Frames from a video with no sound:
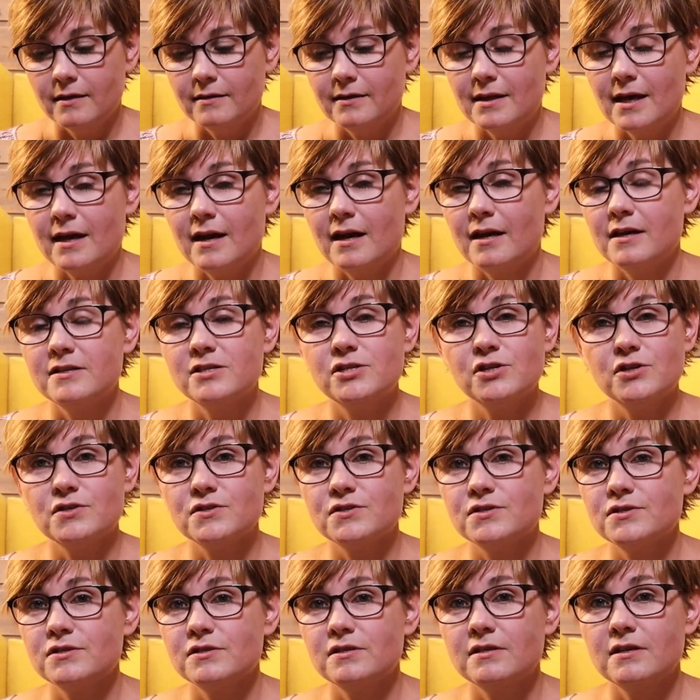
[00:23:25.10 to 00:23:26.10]
that I
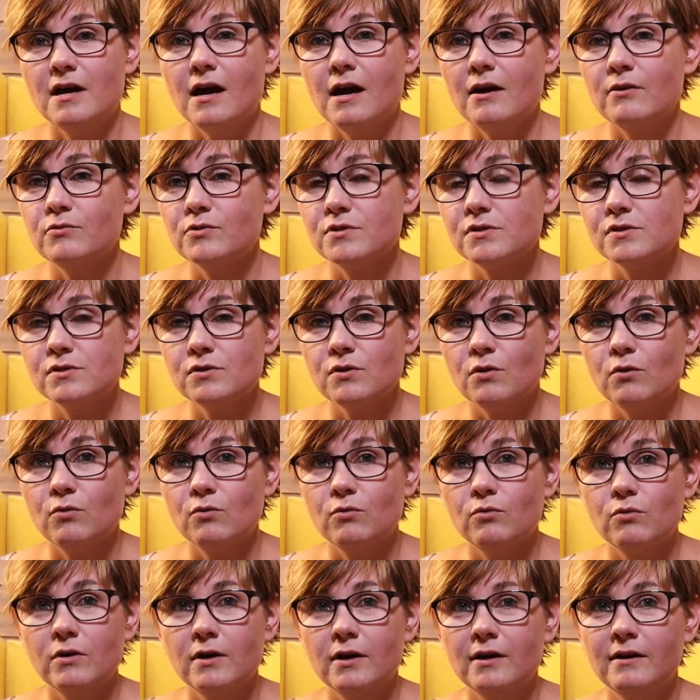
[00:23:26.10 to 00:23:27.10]
was
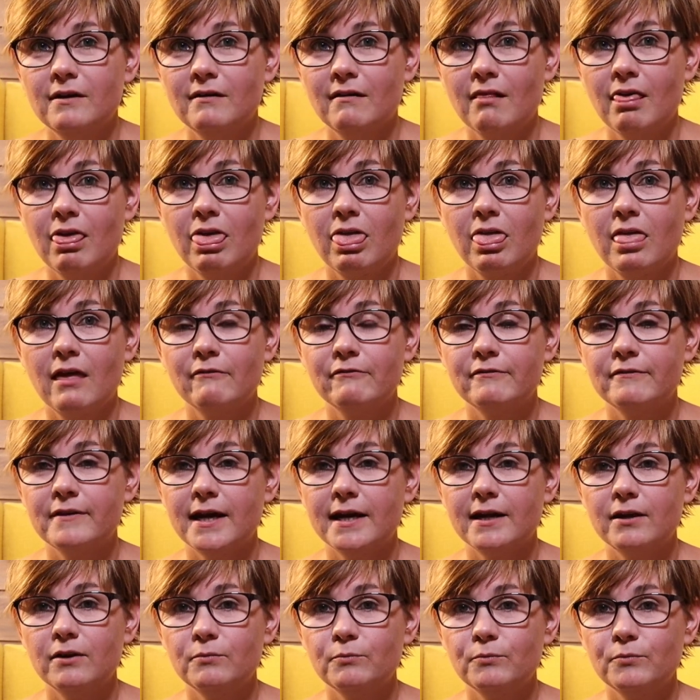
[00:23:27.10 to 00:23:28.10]
so
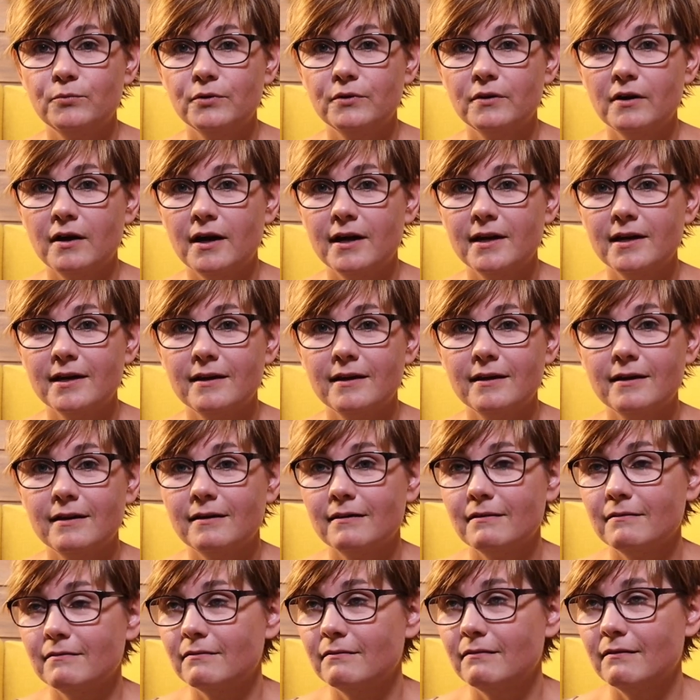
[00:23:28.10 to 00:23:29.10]
fed up.
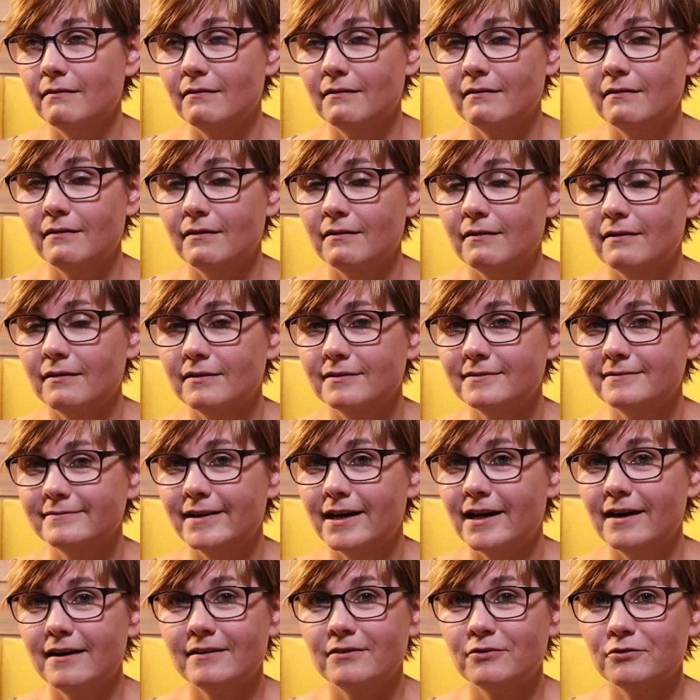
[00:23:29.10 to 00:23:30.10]
I
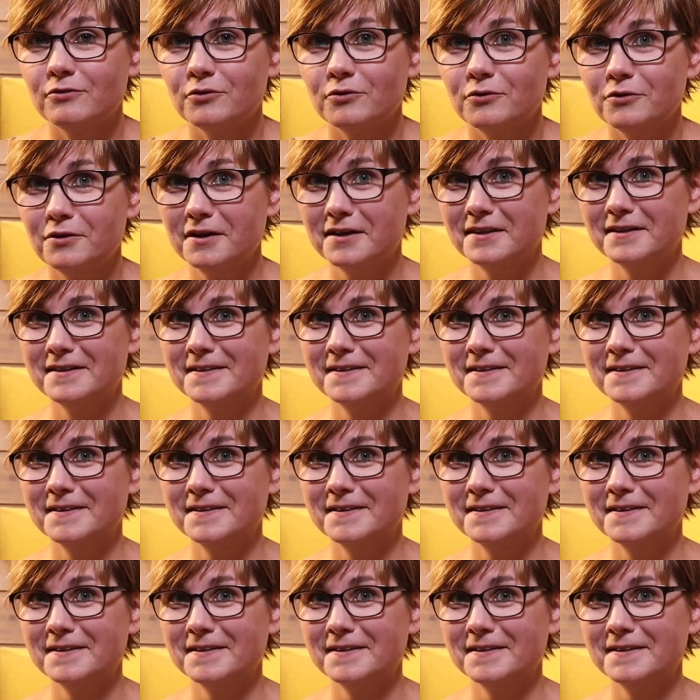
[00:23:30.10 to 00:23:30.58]
don't know.